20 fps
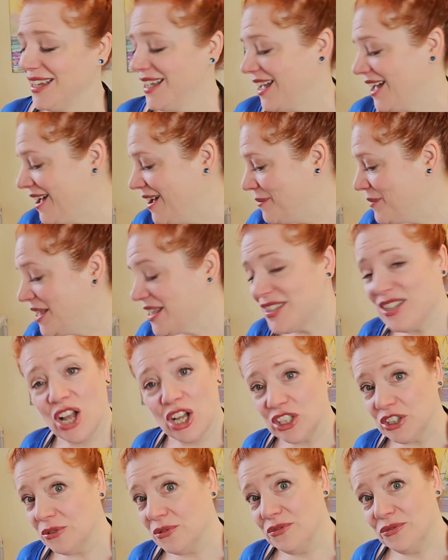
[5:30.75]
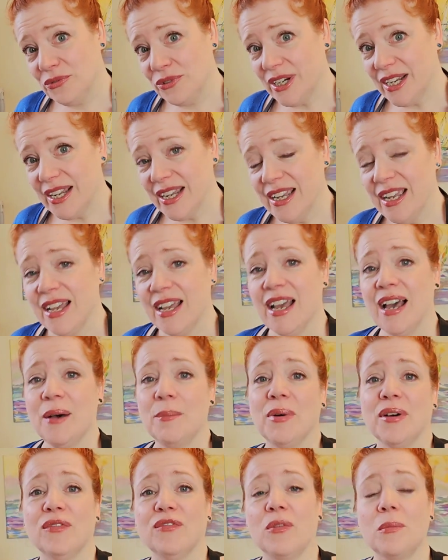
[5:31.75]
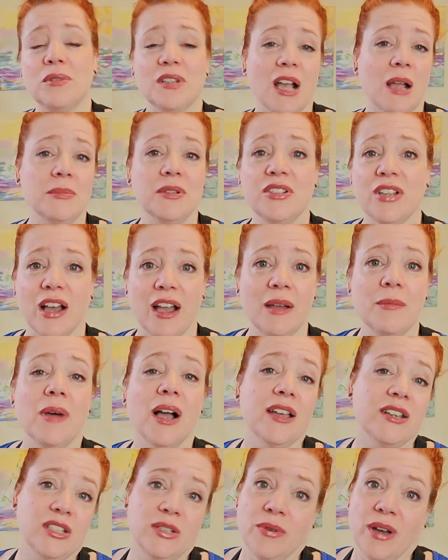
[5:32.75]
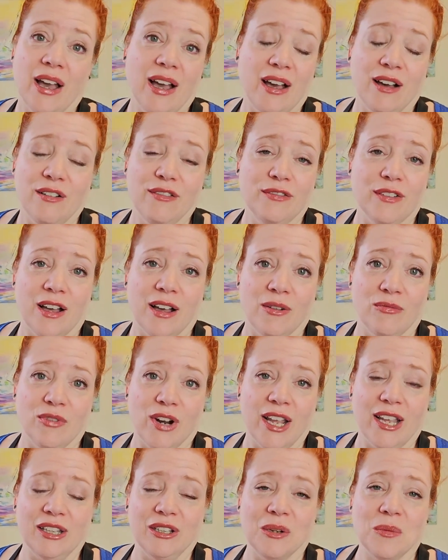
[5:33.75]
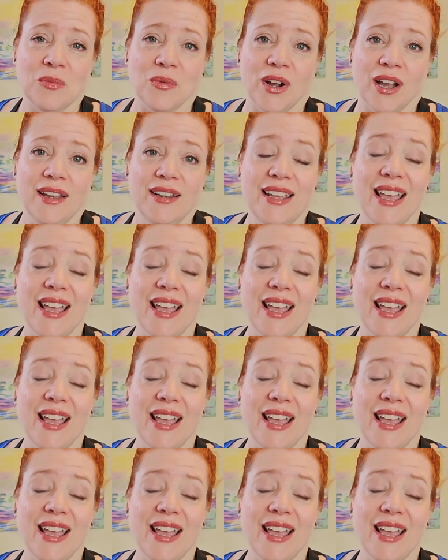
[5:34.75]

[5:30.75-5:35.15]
It's not gluten-free, but from time to time I do have regular bread.